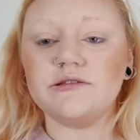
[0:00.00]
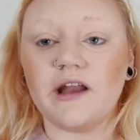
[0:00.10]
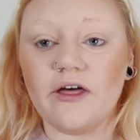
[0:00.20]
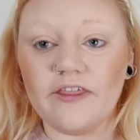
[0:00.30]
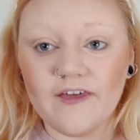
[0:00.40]

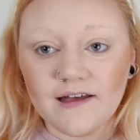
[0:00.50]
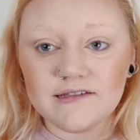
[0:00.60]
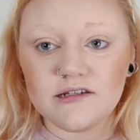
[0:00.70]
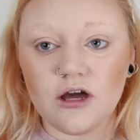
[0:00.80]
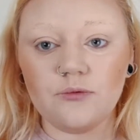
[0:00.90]
Now that
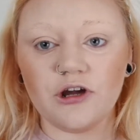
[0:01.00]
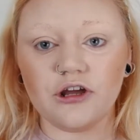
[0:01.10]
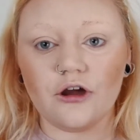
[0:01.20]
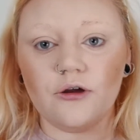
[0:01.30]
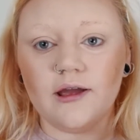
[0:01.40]
that's done, we're
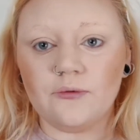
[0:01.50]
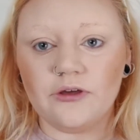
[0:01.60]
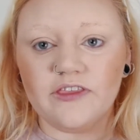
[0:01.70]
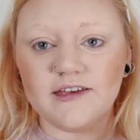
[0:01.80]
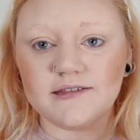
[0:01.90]
going to go in
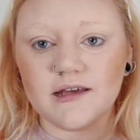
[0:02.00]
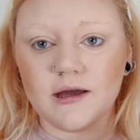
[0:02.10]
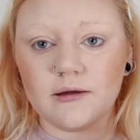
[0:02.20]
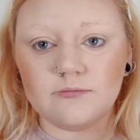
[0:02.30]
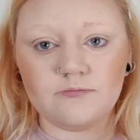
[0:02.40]
with this
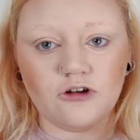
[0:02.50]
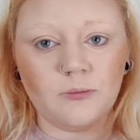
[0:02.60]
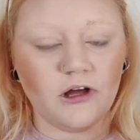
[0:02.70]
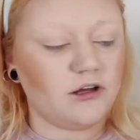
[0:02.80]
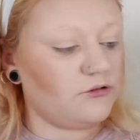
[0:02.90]

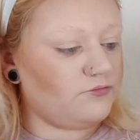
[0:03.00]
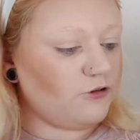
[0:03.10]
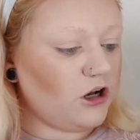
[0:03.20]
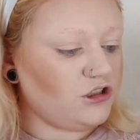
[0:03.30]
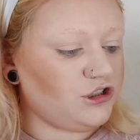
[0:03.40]
proper
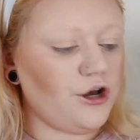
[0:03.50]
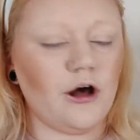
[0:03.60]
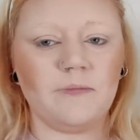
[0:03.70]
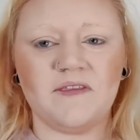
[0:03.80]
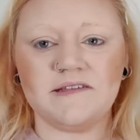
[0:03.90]
brush.
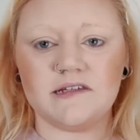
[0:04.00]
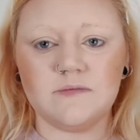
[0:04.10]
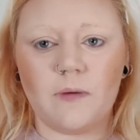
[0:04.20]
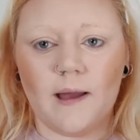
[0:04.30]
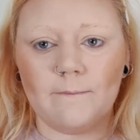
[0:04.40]
This
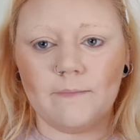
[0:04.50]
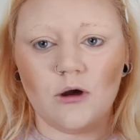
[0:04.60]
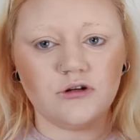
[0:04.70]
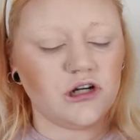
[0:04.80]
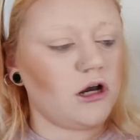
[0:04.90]
is by
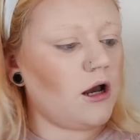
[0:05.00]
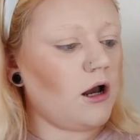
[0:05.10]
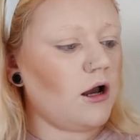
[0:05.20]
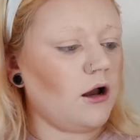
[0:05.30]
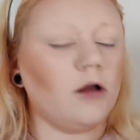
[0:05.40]
Moda.
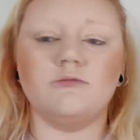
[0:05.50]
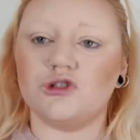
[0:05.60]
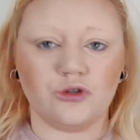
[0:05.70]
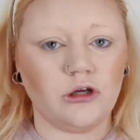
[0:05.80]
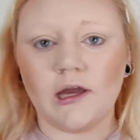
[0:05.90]
I'm
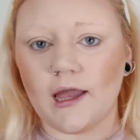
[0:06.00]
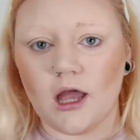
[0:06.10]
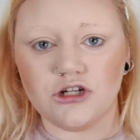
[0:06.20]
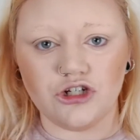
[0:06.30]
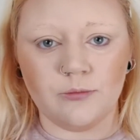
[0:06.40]
sure you can
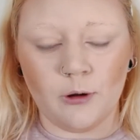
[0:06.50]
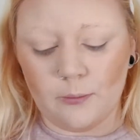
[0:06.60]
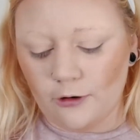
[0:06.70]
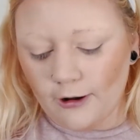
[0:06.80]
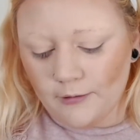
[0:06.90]
get a dupe
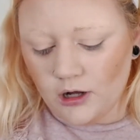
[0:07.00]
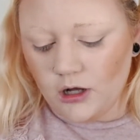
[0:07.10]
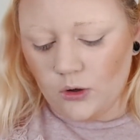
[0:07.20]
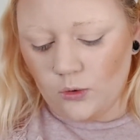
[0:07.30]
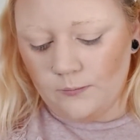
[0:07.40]
at
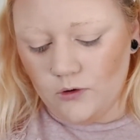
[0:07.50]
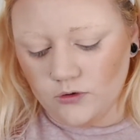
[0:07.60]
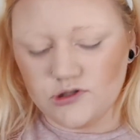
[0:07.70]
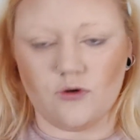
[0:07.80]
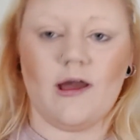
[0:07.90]
Primark or
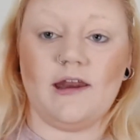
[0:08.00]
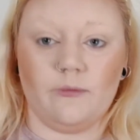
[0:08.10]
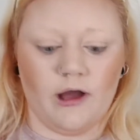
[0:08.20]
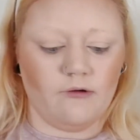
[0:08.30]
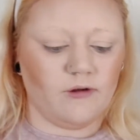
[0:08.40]
Boots or
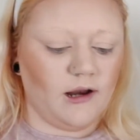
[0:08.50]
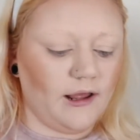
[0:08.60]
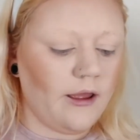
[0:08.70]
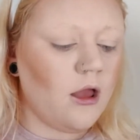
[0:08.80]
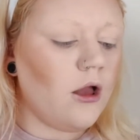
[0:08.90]
anywhere
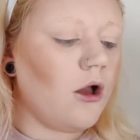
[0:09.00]
really,